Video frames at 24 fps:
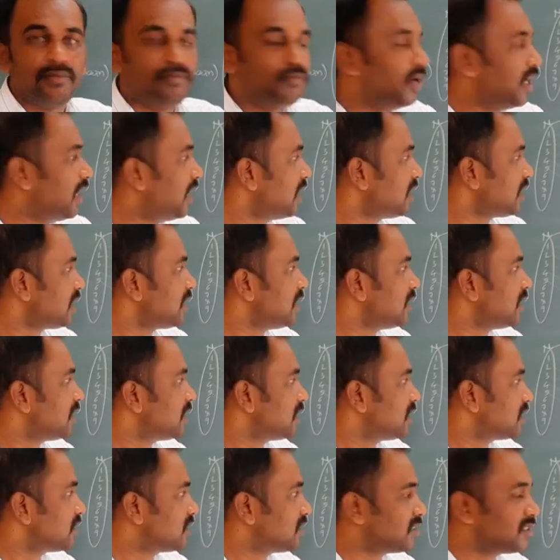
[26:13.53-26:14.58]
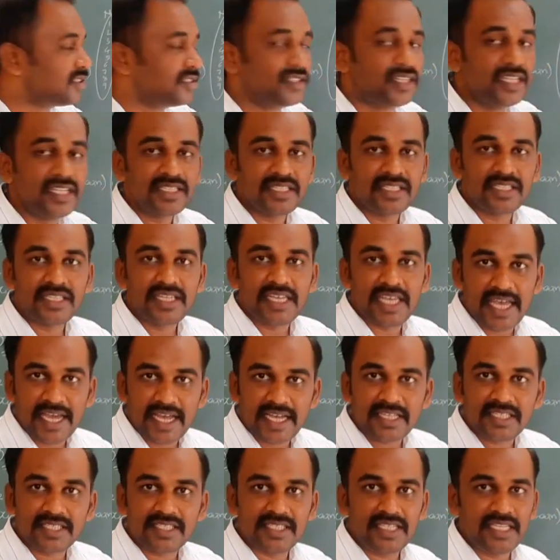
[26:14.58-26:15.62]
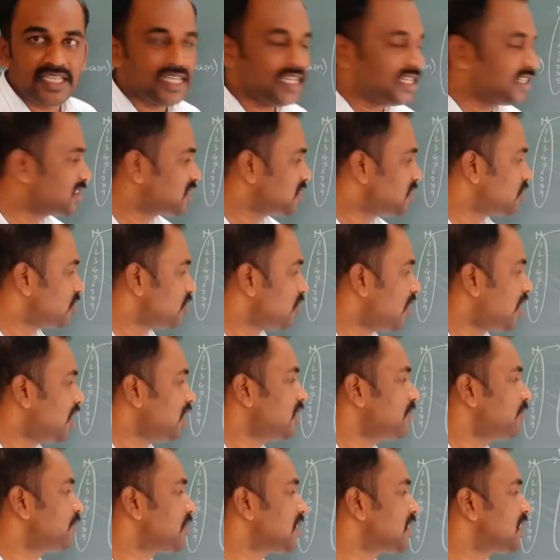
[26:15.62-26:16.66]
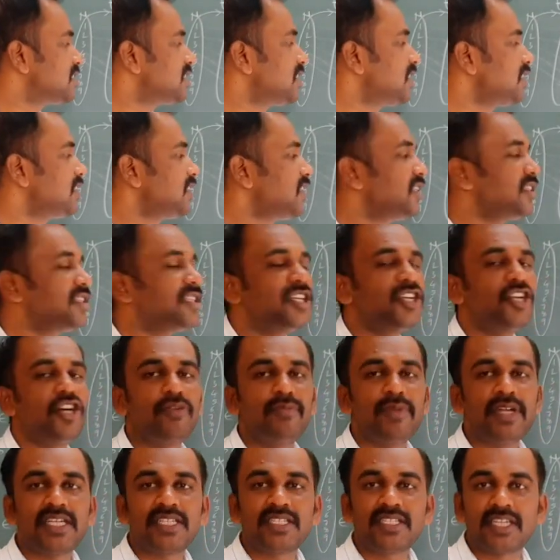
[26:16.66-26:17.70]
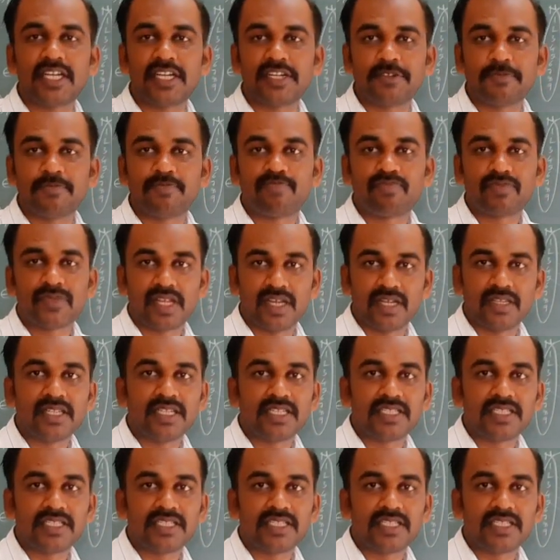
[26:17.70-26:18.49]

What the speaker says: But this x is not present in the domain set.